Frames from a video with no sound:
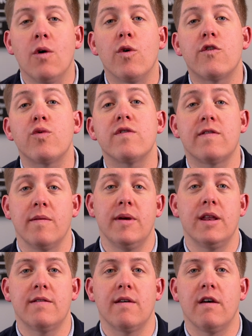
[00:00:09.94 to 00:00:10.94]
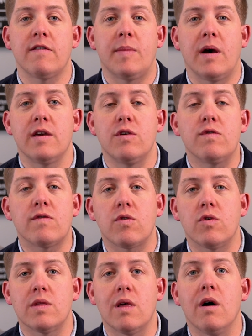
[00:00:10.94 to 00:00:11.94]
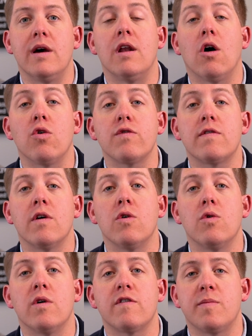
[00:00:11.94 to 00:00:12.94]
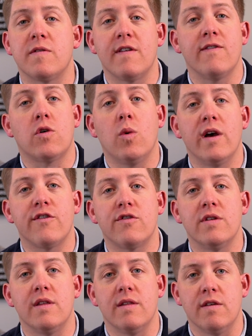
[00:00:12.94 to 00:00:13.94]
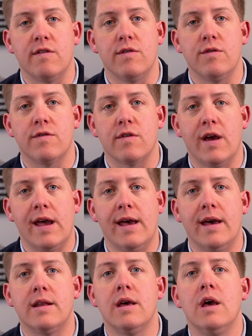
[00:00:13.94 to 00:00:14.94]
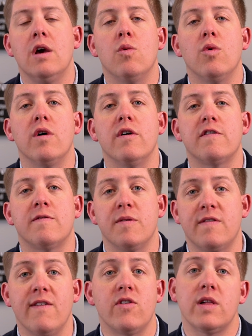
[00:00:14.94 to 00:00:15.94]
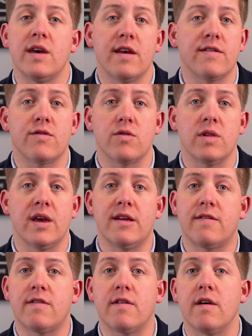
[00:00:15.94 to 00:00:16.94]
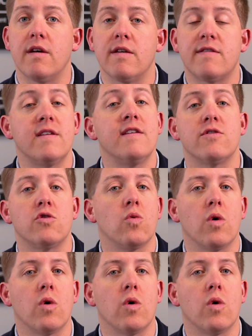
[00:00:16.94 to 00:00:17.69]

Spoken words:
which was submitted to us by a user online. Also, a specific question that this user had was specifically as it relates to seasonal